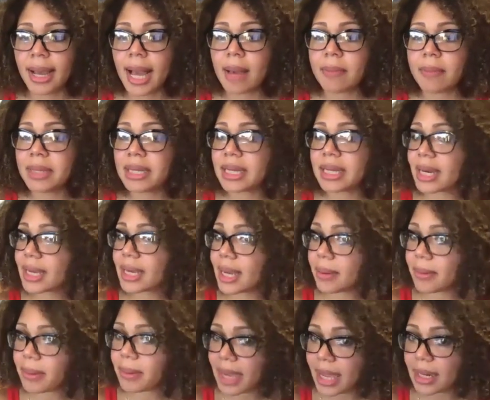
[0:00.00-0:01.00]
Amilcar
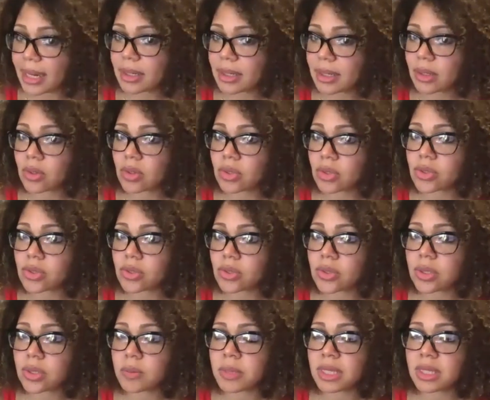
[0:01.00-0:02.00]
Cabral also
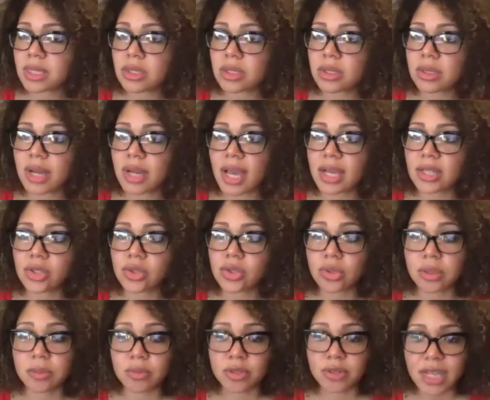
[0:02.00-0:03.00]
speaks to
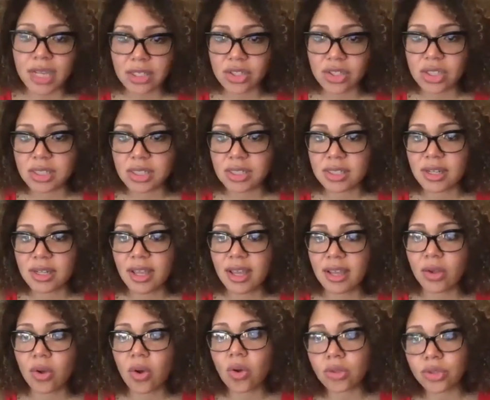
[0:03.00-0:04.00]
national liberation
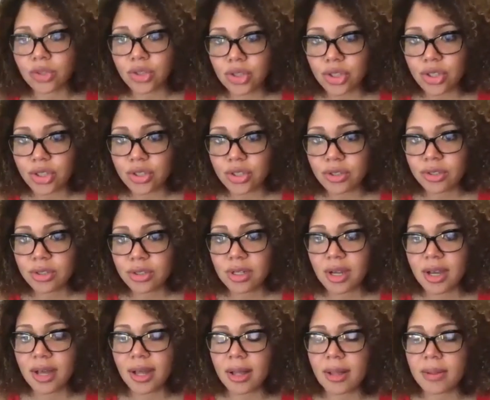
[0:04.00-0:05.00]
and culture.
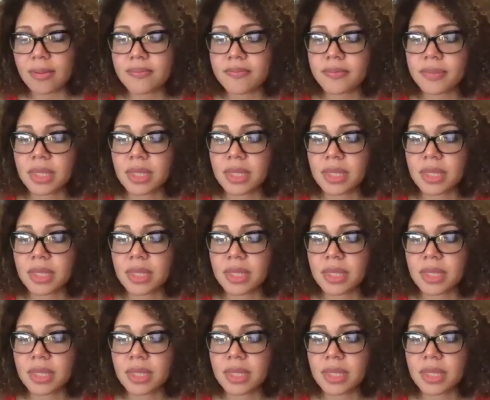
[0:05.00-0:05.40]
Um,